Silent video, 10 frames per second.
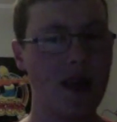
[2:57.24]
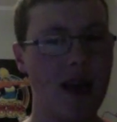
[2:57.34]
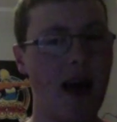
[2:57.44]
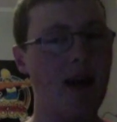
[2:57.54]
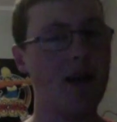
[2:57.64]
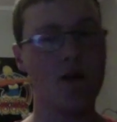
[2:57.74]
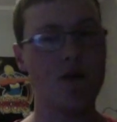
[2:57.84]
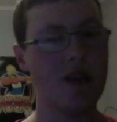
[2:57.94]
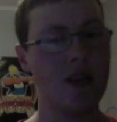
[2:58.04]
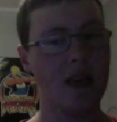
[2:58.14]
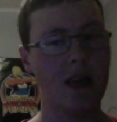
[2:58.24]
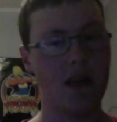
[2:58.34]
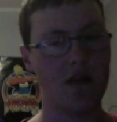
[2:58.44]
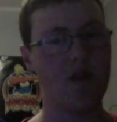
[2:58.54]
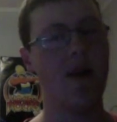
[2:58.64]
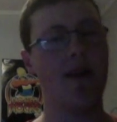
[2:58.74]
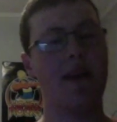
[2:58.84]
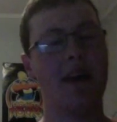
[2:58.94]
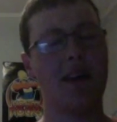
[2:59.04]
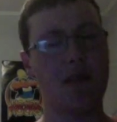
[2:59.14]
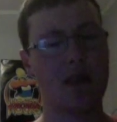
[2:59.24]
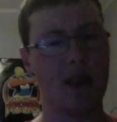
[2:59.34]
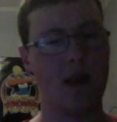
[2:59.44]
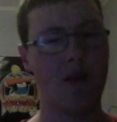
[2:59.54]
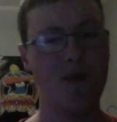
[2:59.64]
I don't think he can survive that still.